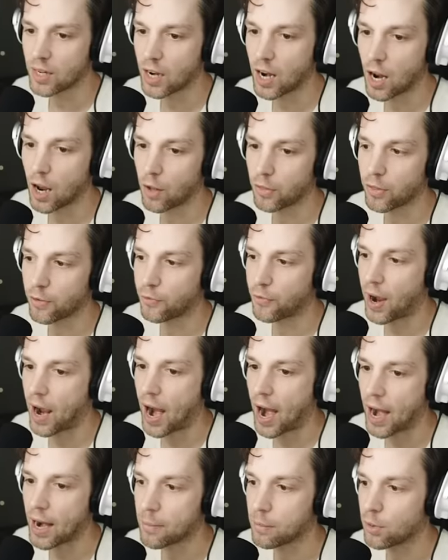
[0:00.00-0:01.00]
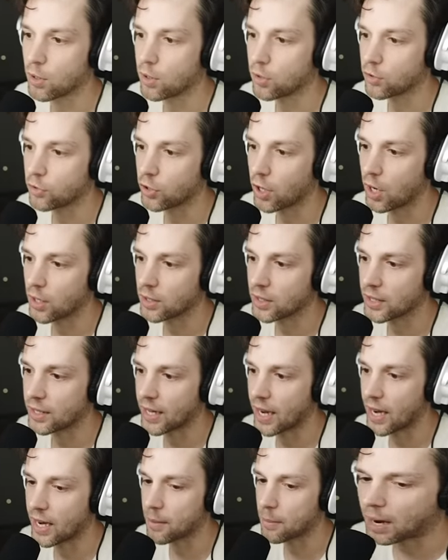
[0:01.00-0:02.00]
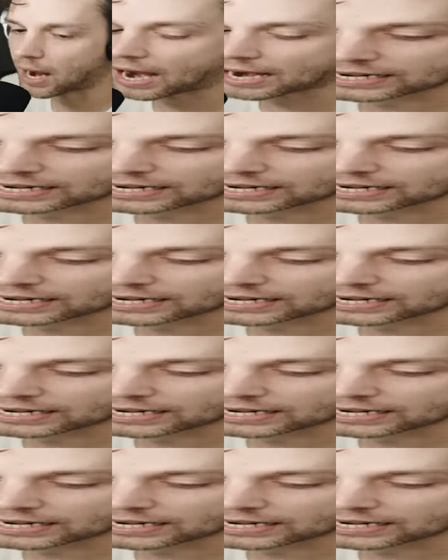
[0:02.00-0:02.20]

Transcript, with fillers: nailed the vibe. Start the game. I